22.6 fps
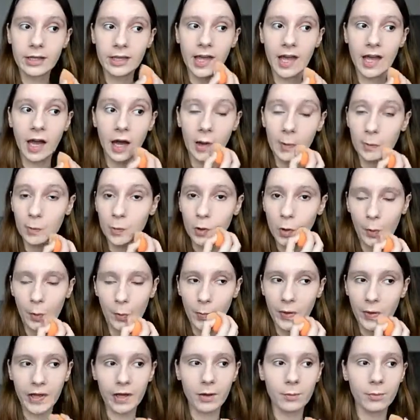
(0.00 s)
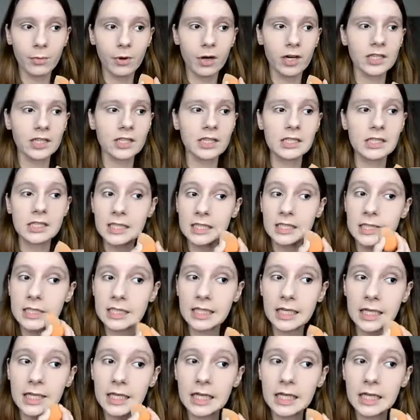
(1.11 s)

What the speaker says: yeah, I'm no makeup artist.